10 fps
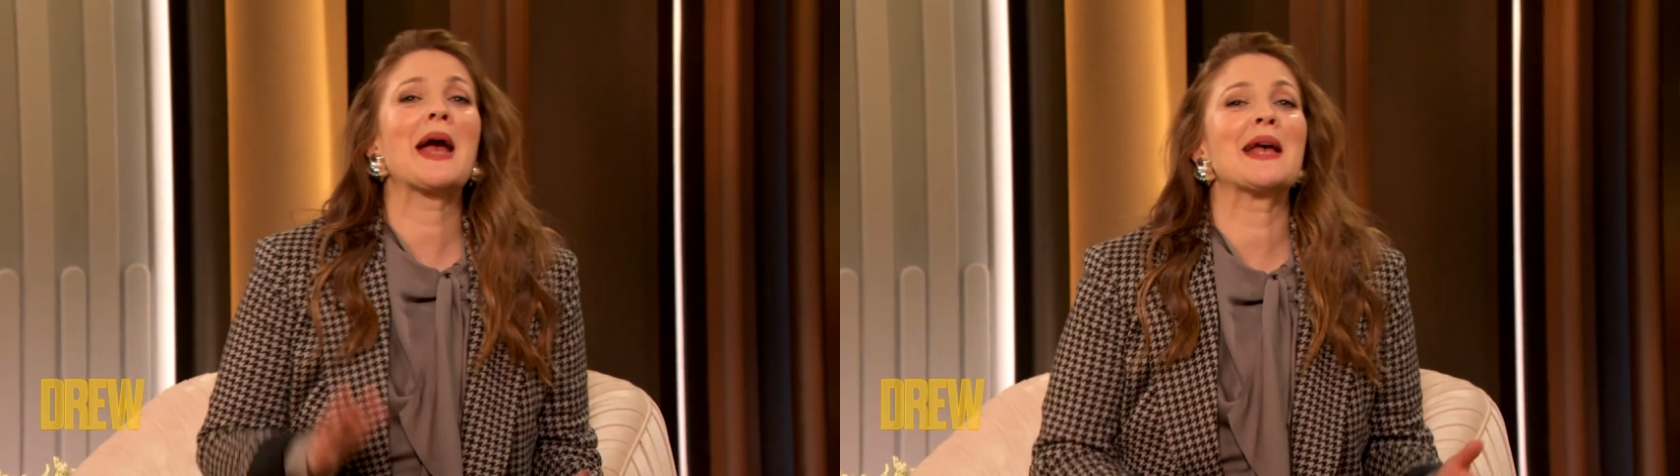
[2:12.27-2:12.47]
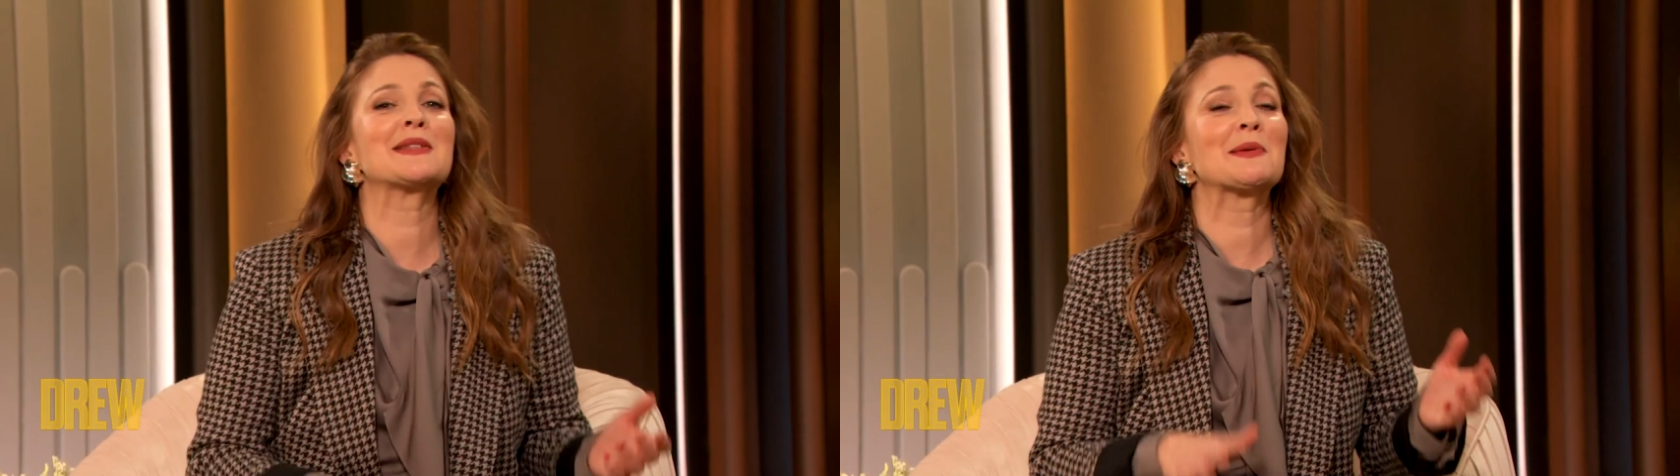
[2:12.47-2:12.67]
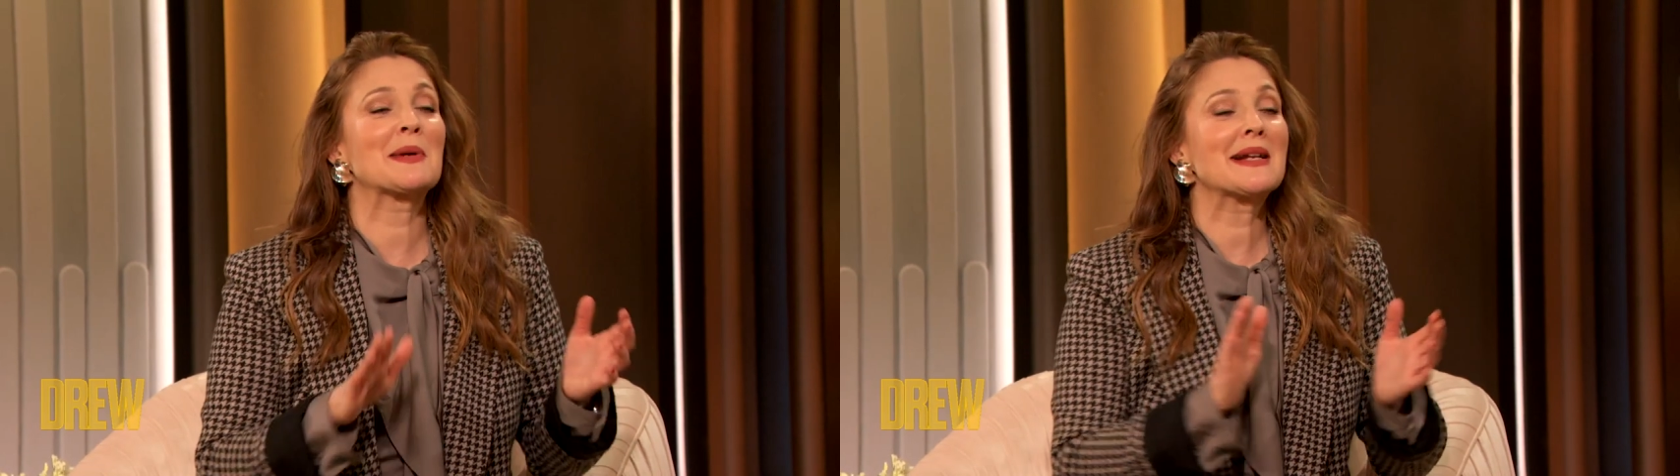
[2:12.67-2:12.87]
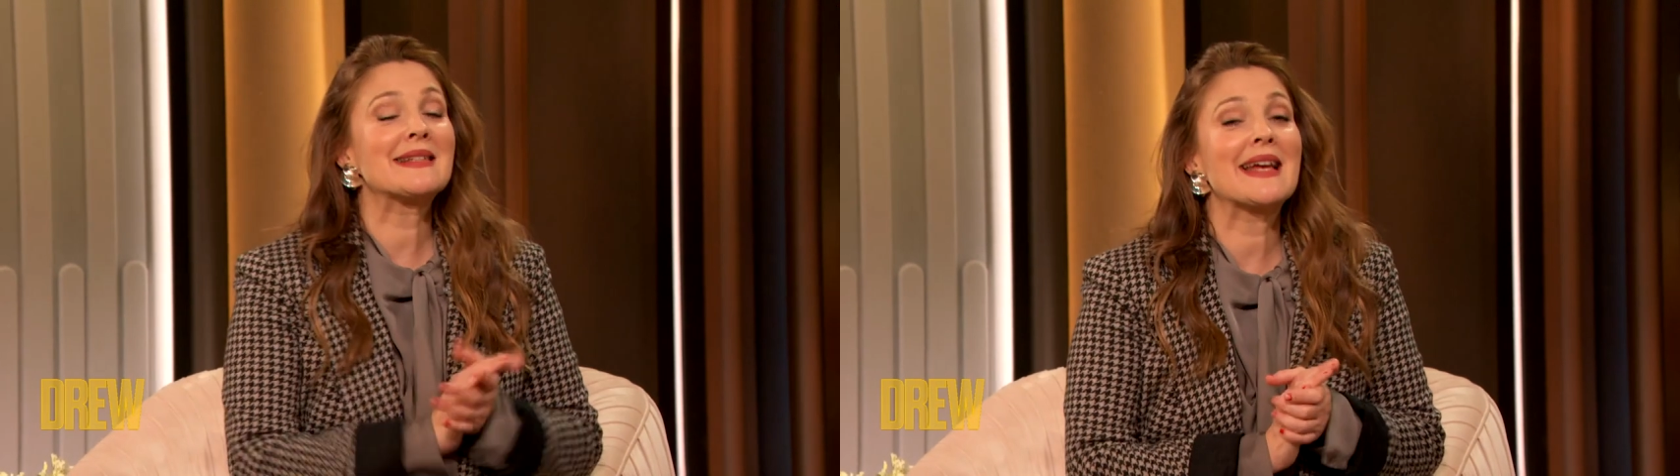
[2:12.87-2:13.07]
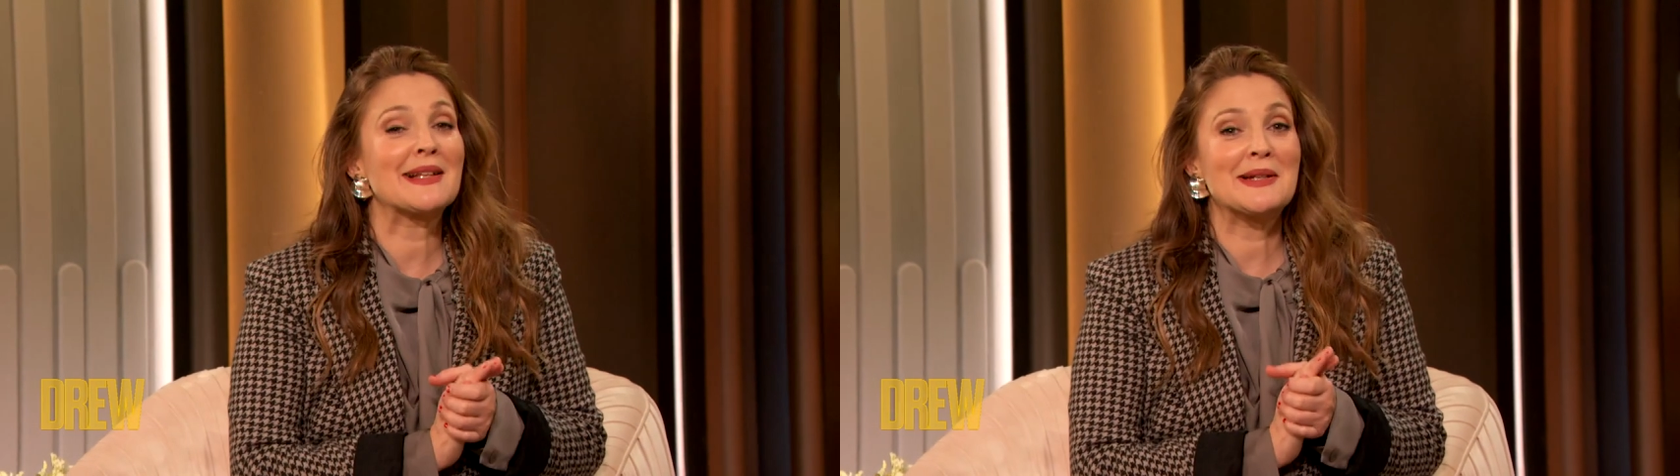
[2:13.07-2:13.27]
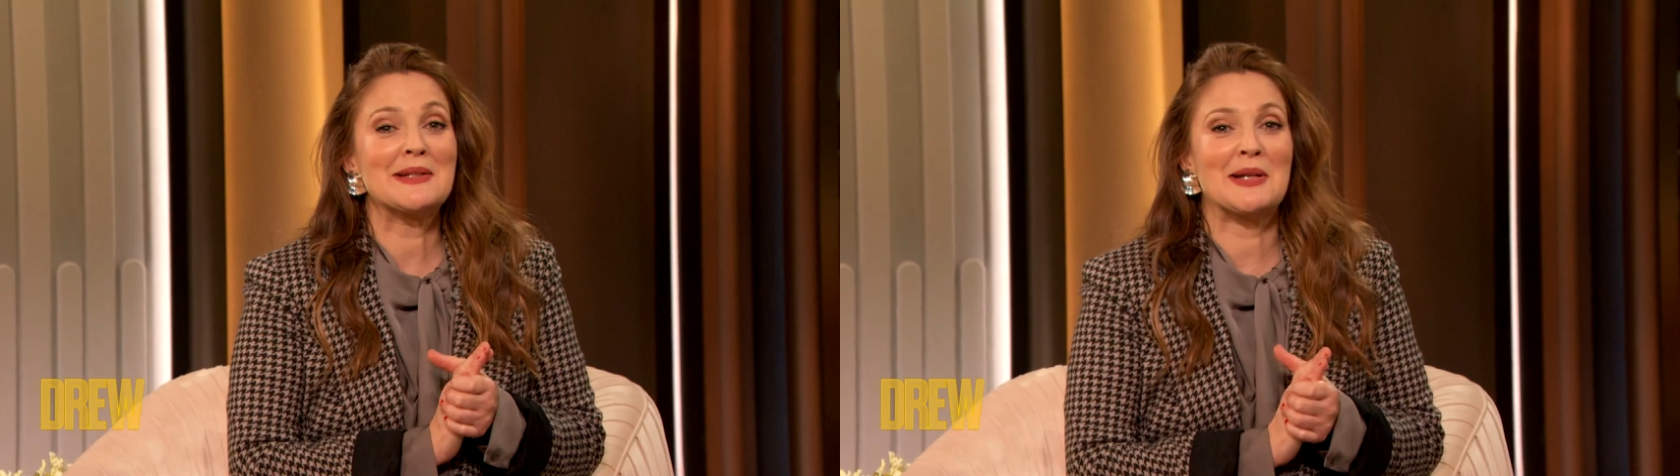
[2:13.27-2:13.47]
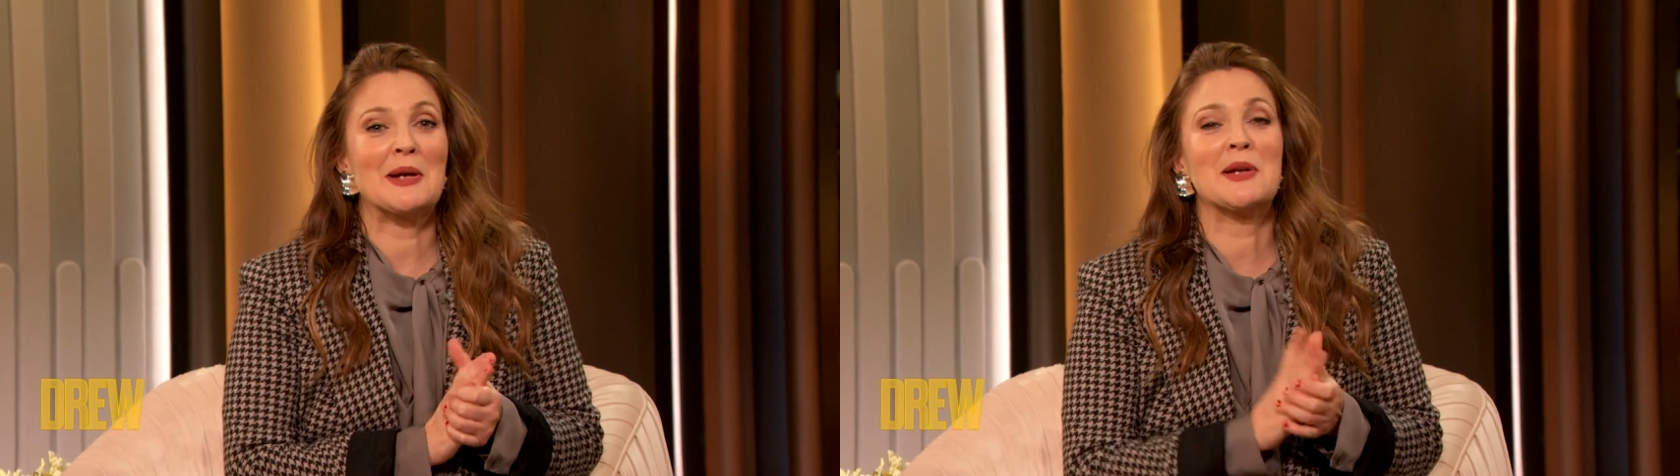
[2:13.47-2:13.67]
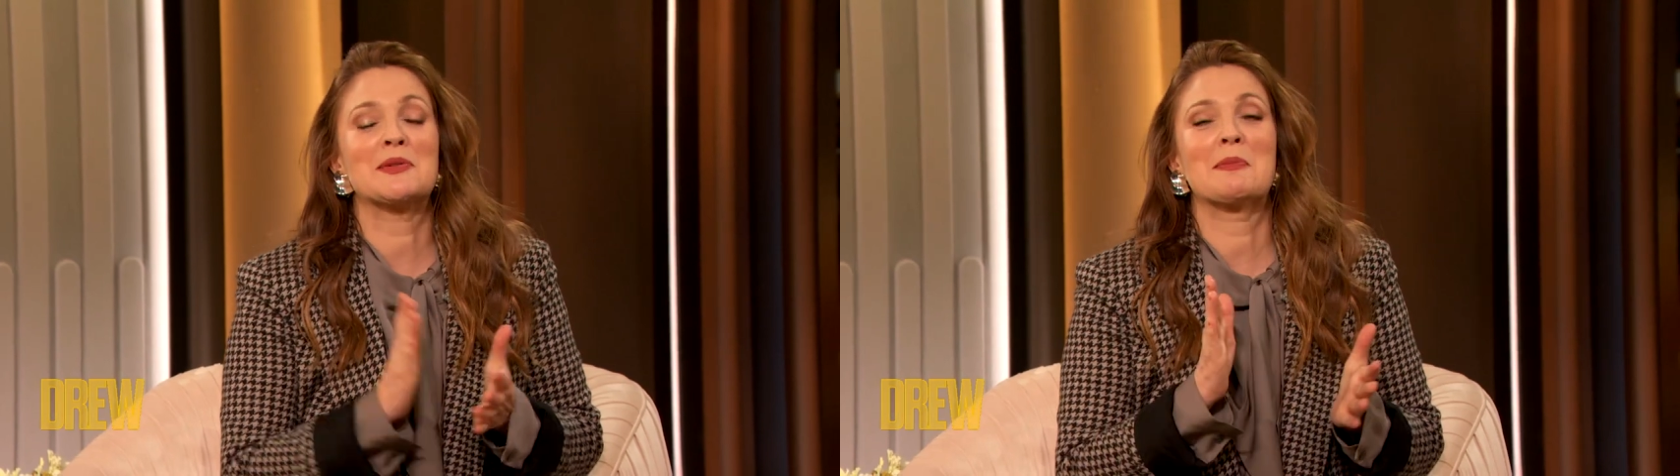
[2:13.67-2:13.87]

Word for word: Okay, so we're going to take a little turn because